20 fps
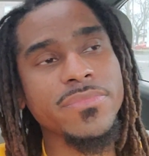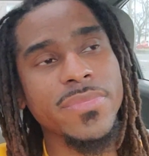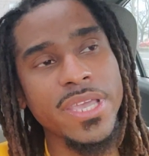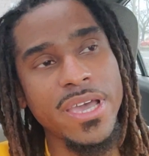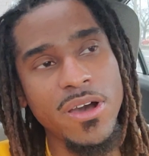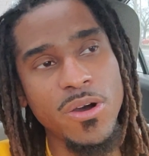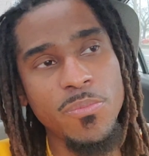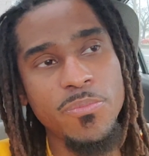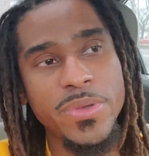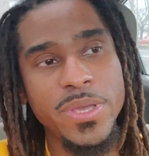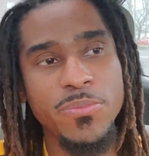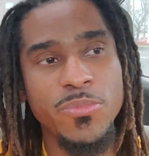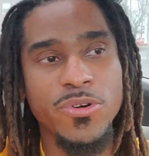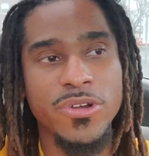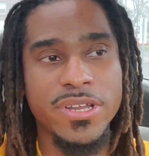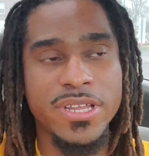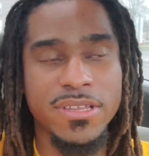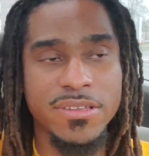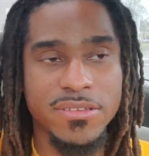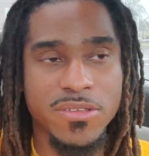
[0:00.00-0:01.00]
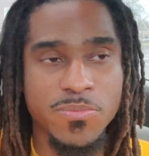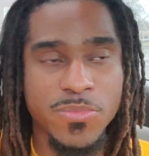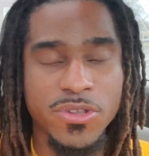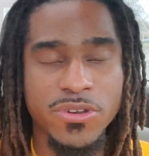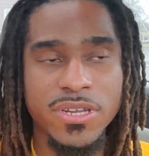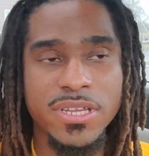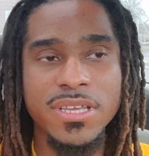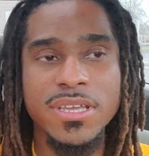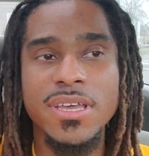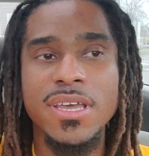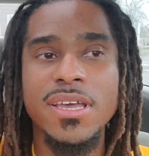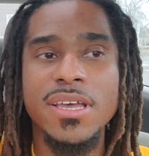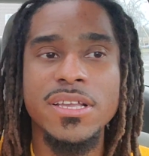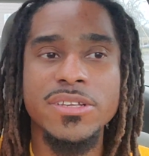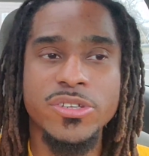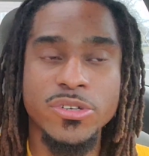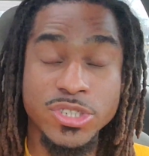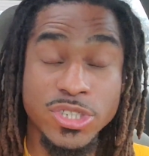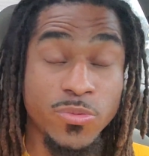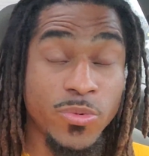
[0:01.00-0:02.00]
help people in his community.
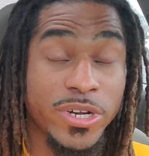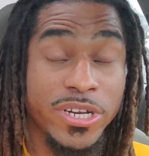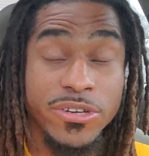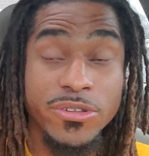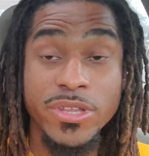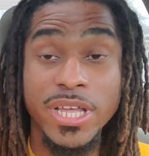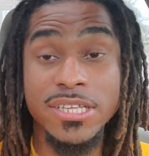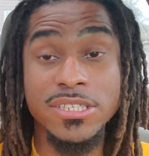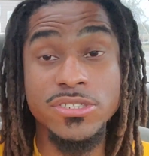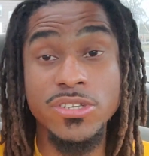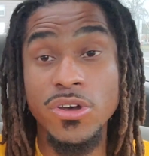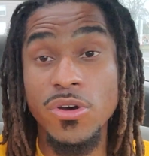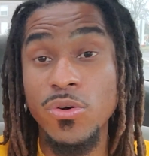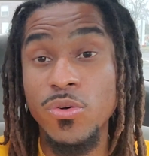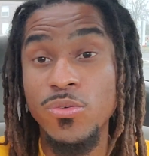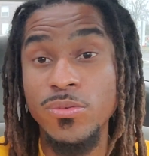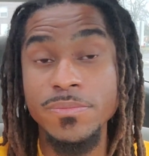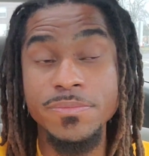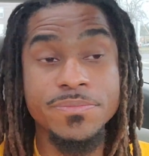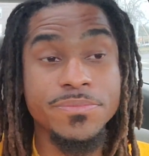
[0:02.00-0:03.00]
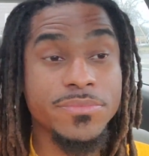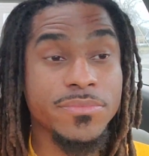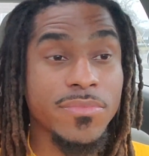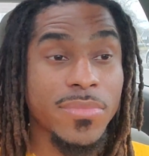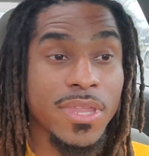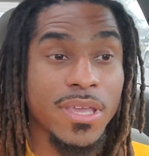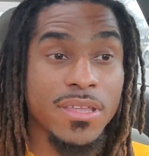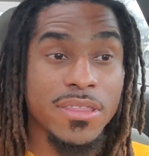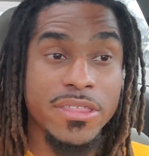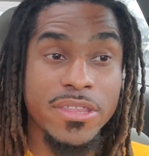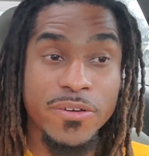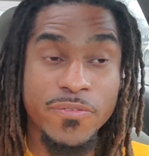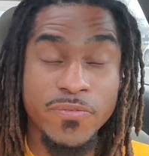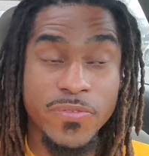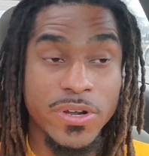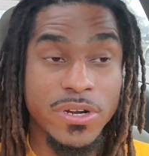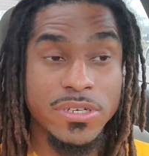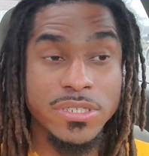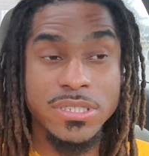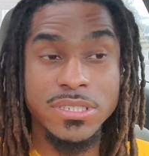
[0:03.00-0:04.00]
So she wanted to do that. So the
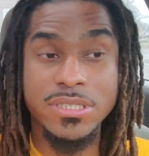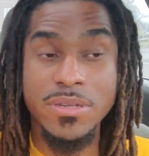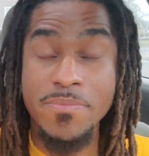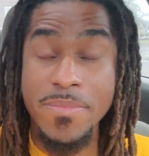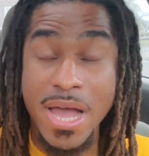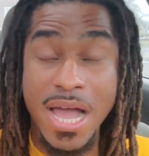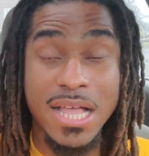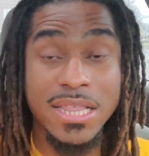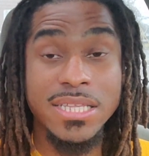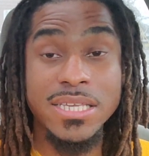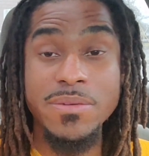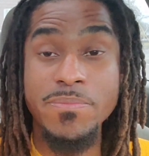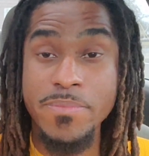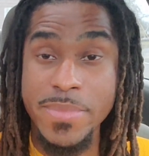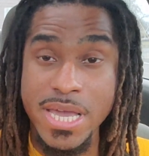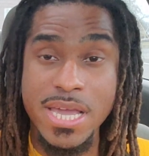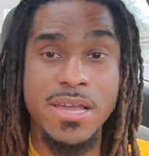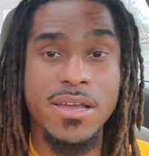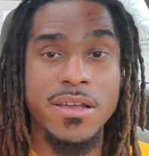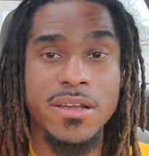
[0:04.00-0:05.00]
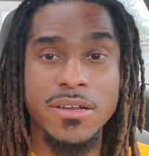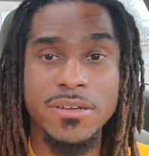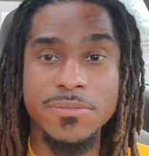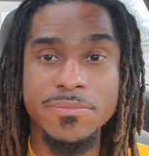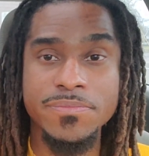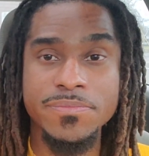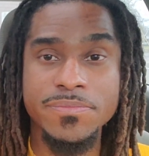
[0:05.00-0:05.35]
first Somali mayor,